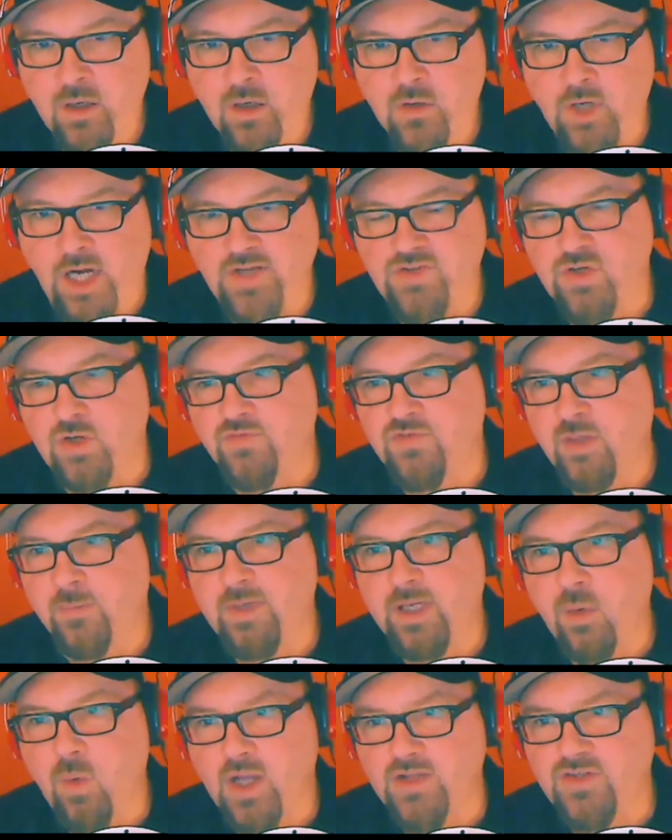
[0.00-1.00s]
Right. So if
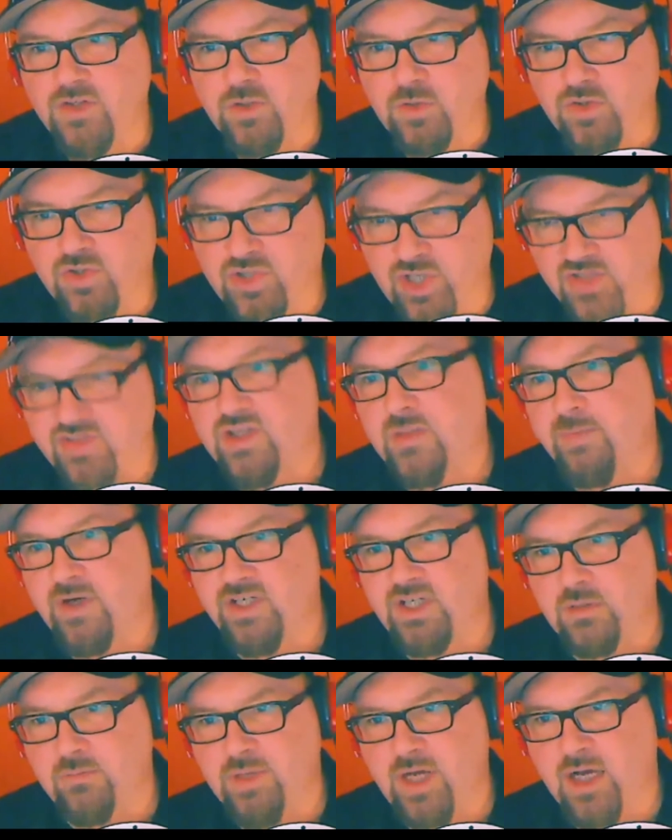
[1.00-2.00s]
somebody wants to do just the
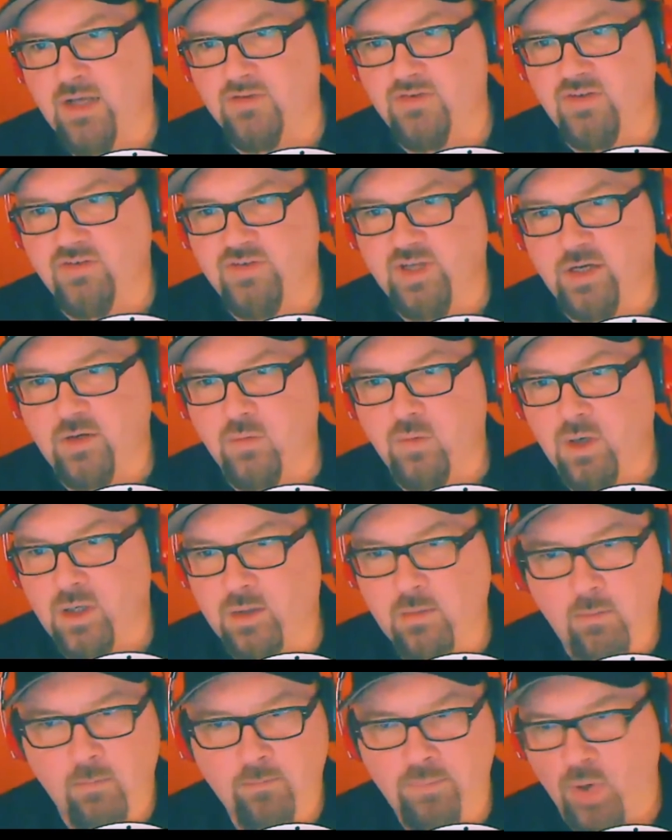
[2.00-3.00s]
Budget and Policy Center
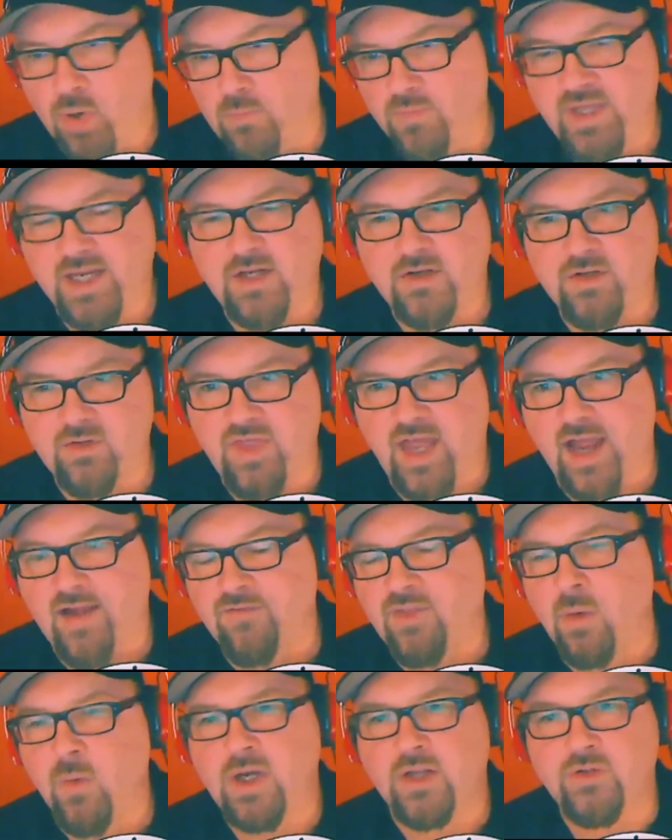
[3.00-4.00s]
one, boom, they could do that. If
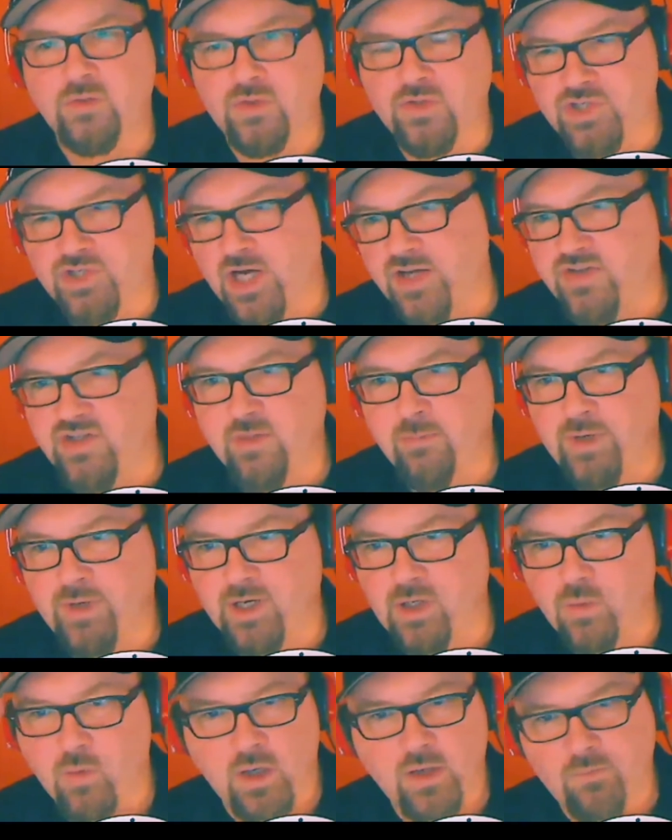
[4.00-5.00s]
they want to do just the
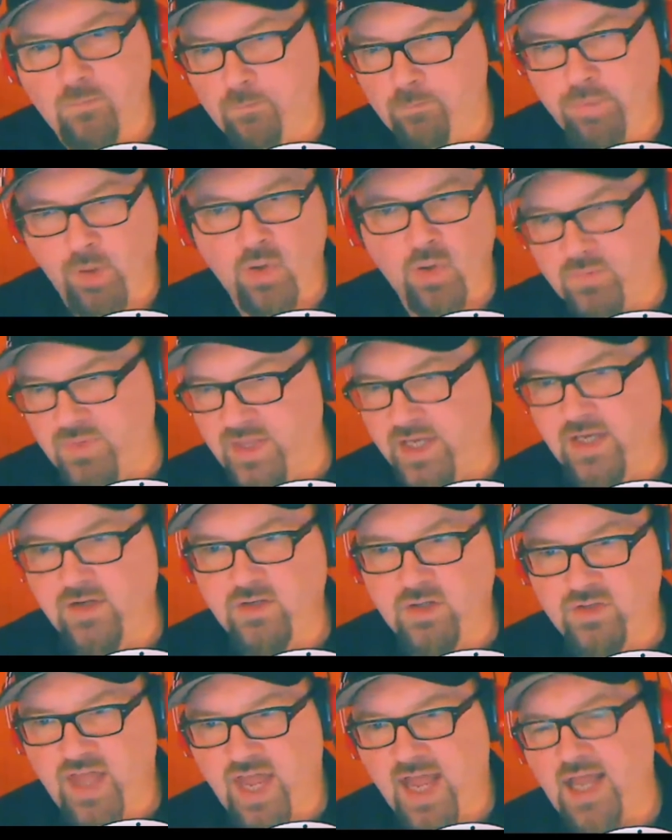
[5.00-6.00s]
beer one, boom, they could
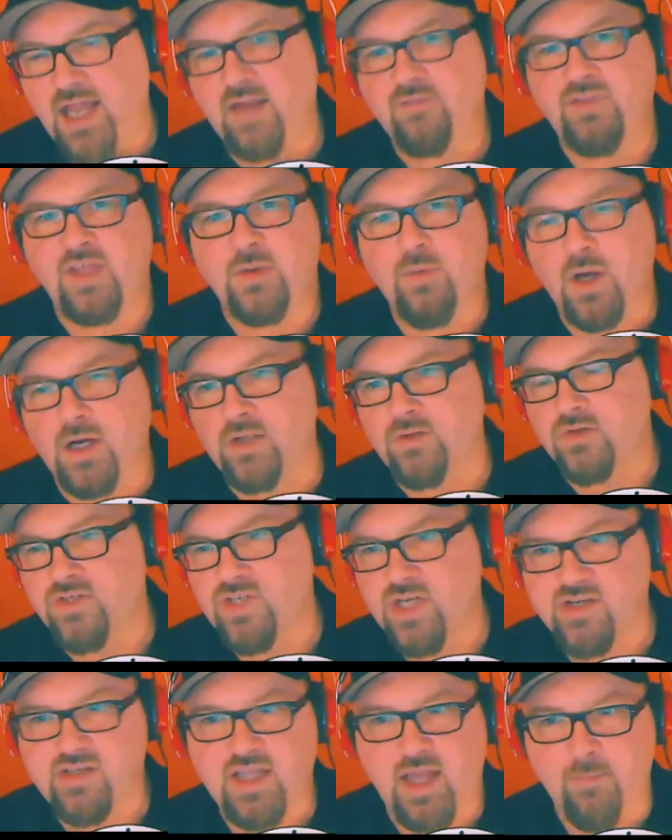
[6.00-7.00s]
do that. If they want to do
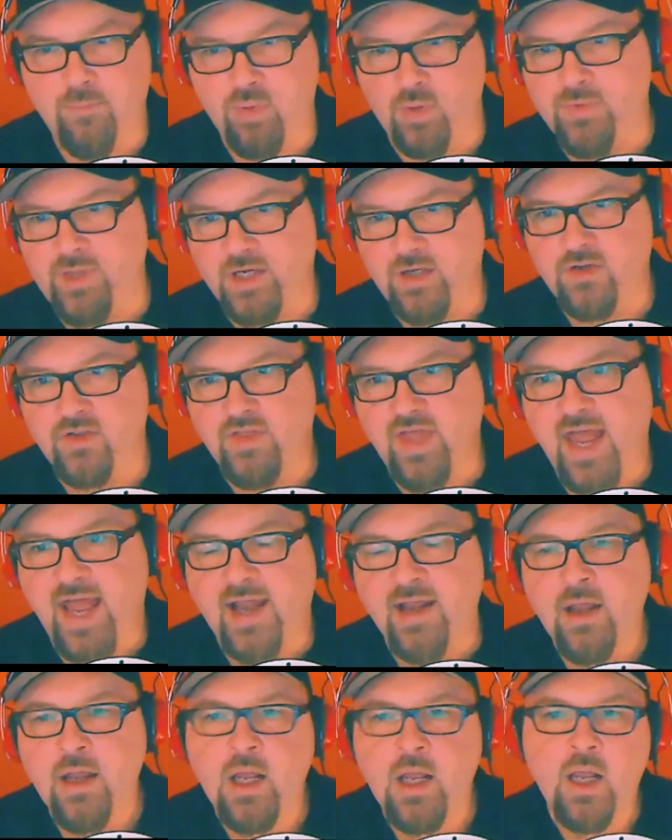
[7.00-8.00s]
just that, boom, they could do
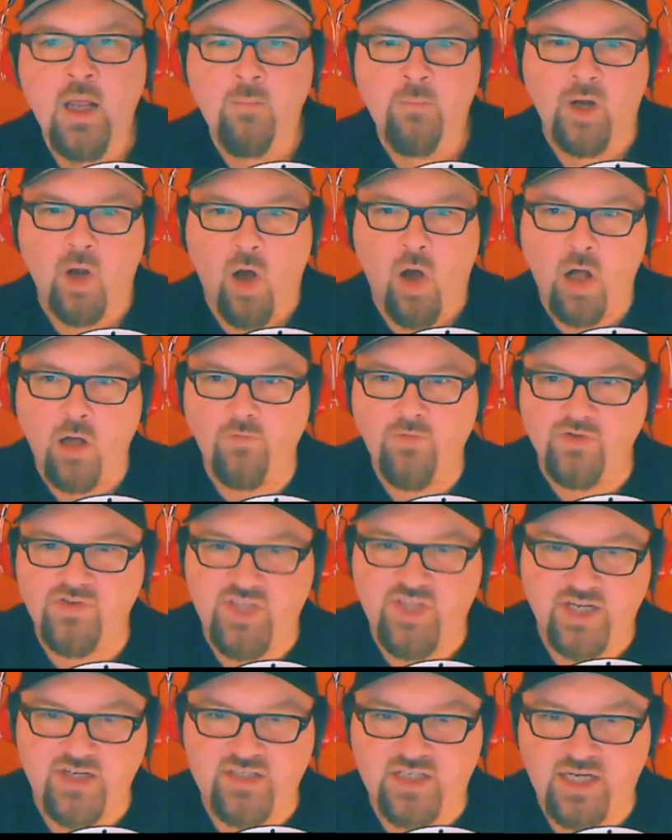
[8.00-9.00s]
that. But all those
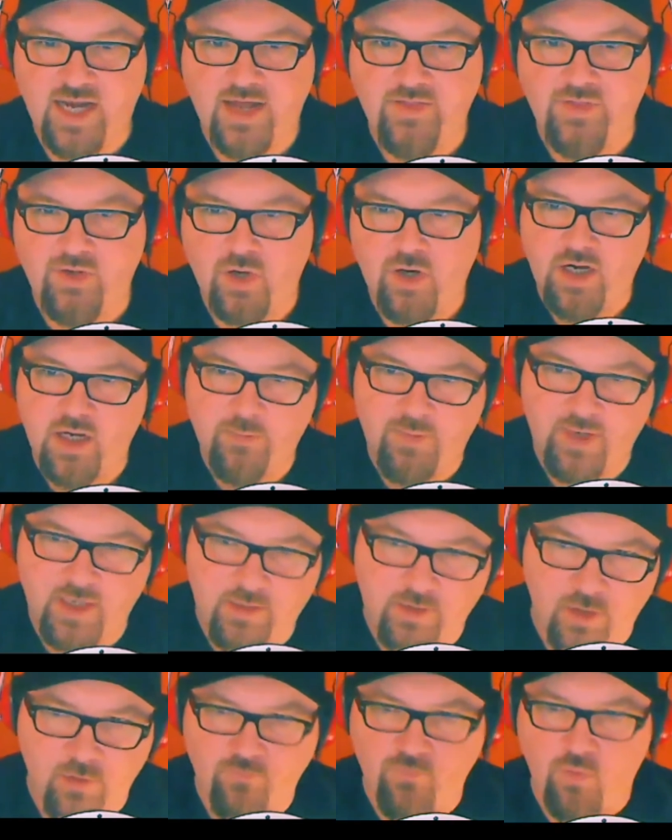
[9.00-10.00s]
things together are going to be,
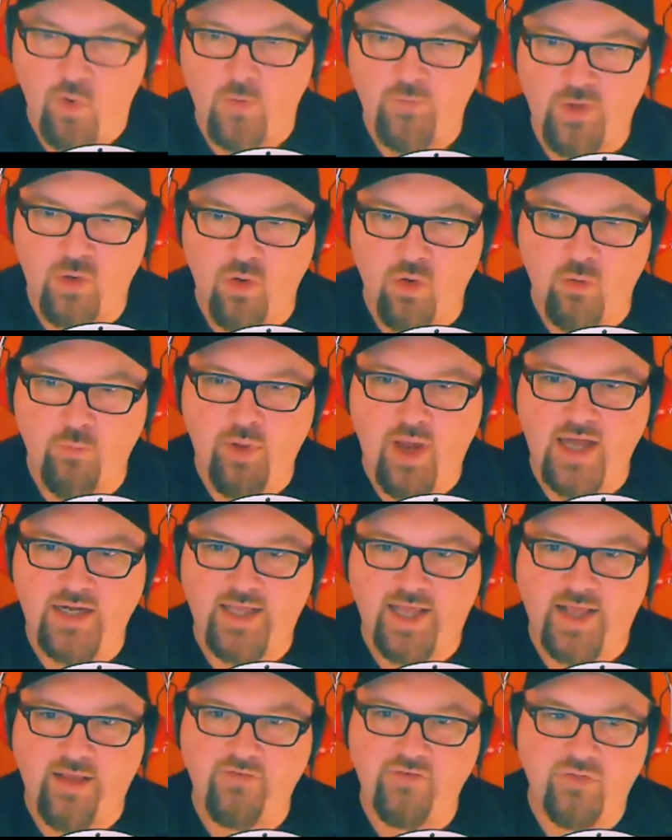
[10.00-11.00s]
you know, form that whole
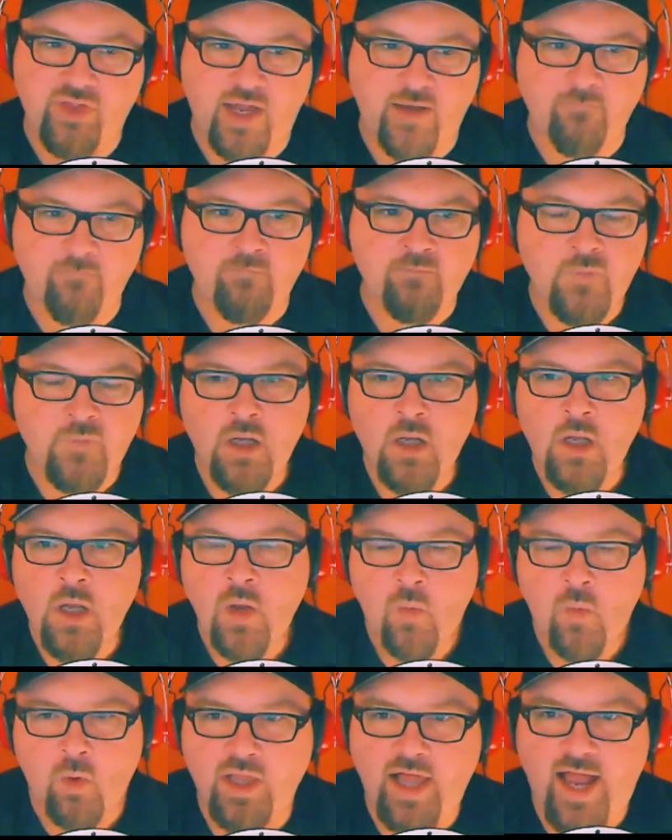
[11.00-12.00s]
podcast. So then
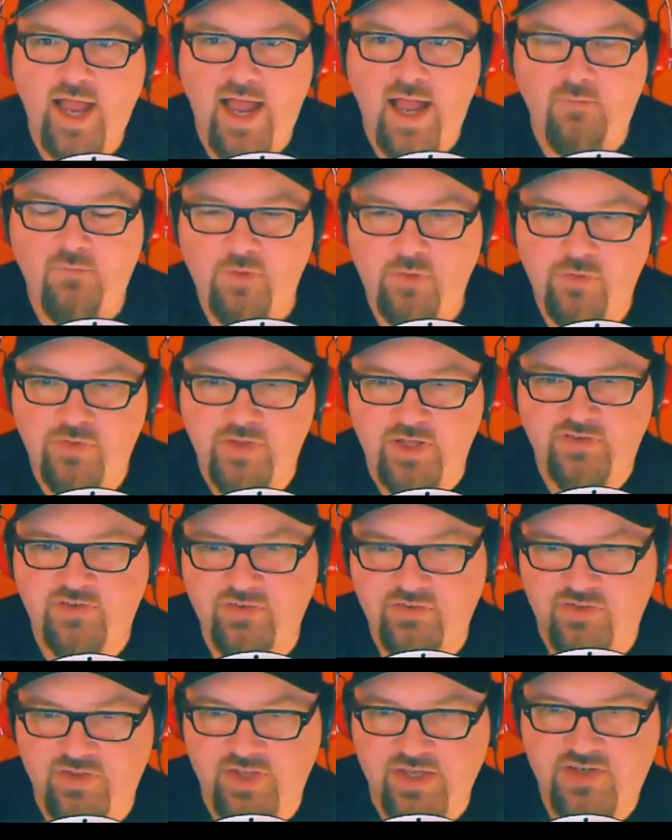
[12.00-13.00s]
we'll have this
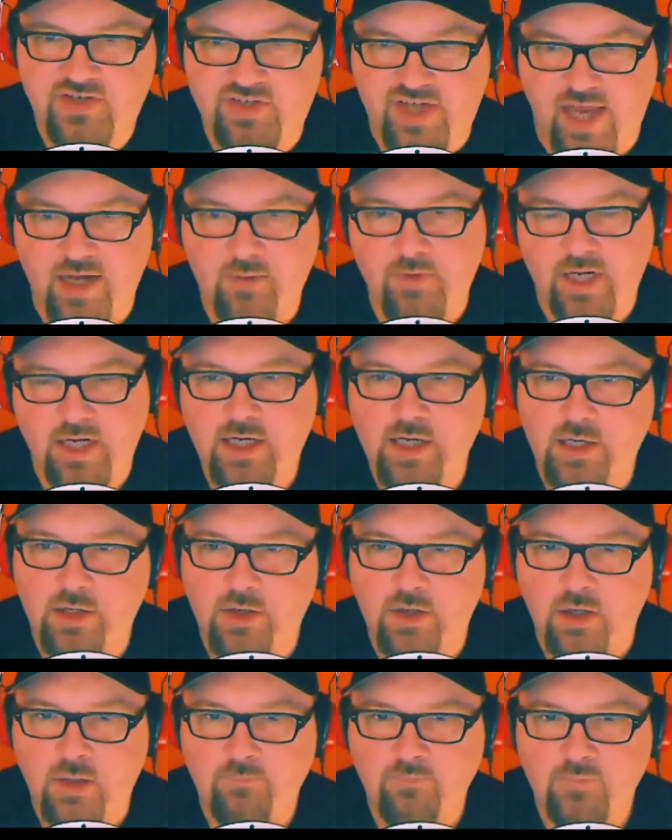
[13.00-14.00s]
segment
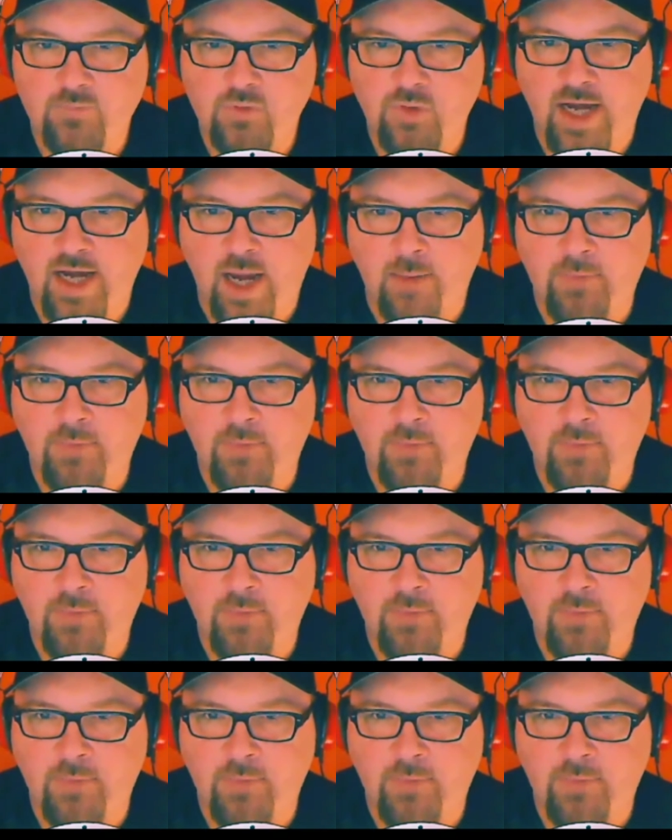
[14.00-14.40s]
here. Right.